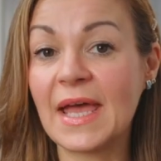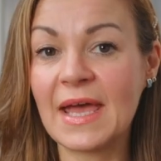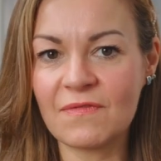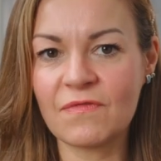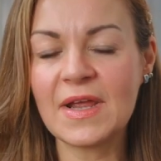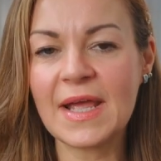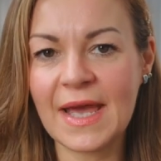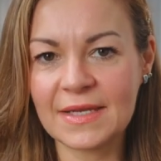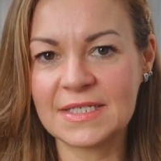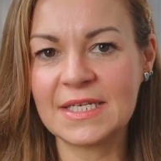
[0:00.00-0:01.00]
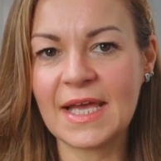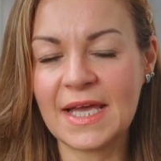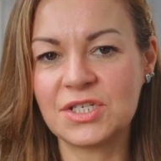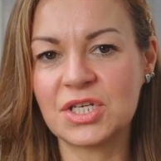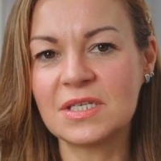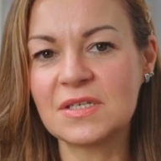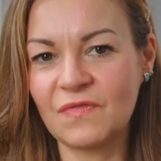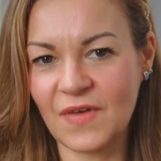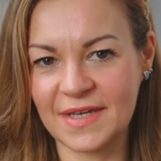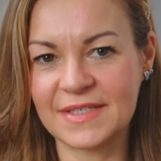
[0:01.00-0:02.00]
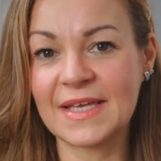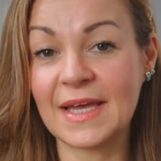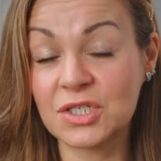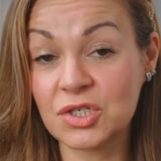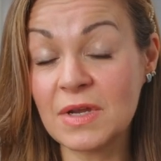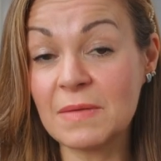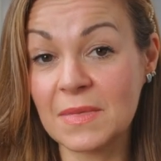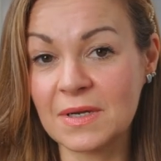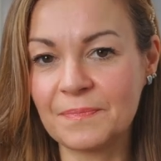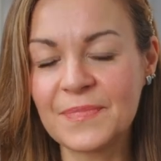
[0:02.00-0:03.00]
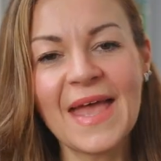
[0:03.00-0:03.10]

every anti aging device and treatment.